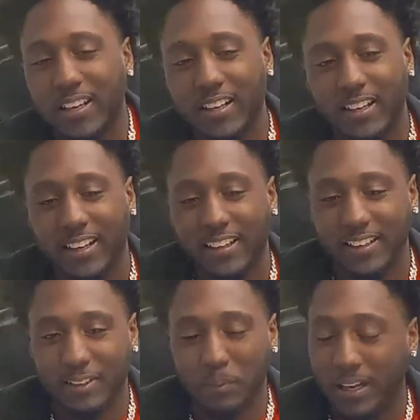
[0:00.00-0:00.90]

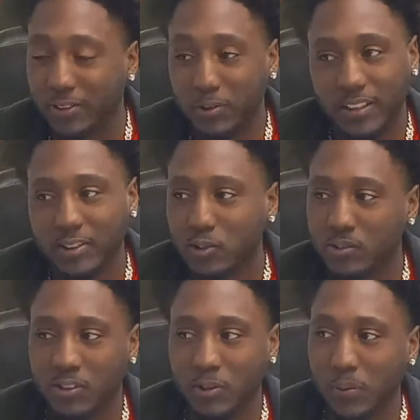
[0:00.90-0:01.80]
But I knew the Eagles was
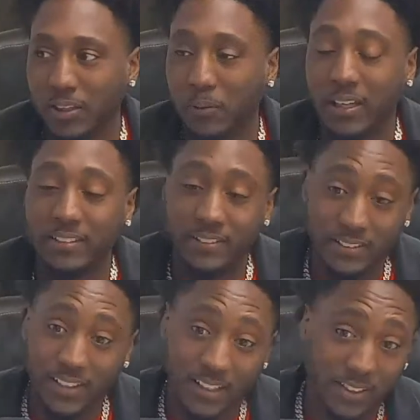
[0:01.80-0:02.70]
going to win. What I did
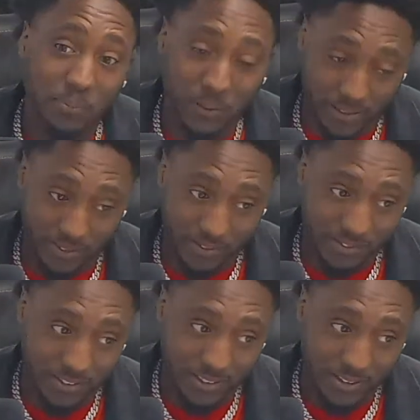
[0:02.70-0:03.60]
not expect
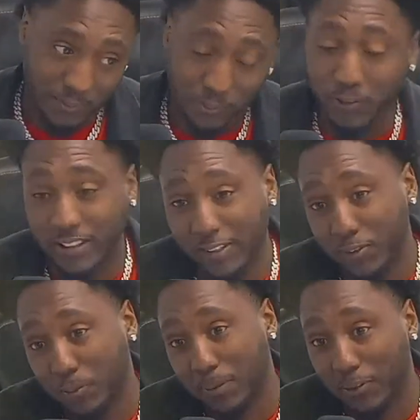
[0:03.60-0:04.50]
was for the Eagles
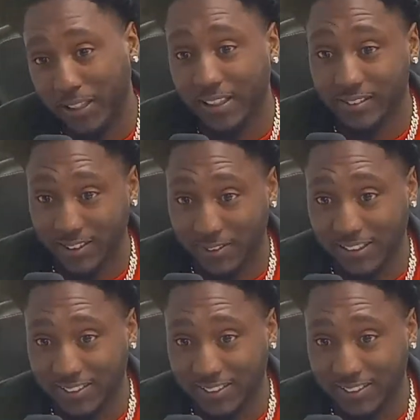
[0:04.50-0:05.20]
to blow their ass out like that.